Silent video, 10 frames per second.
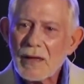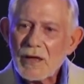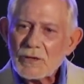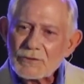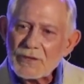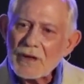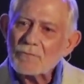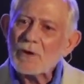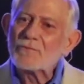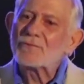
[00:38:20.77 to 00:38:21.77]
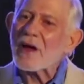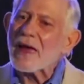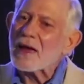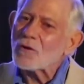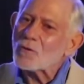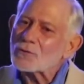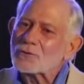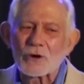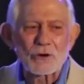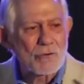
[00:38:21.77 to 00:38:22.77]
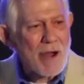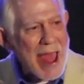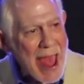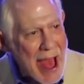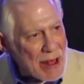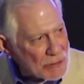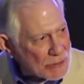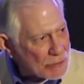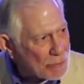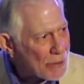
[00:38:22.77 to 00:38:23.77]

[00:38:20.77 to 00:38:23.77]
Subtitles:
You see, if we fail to grasp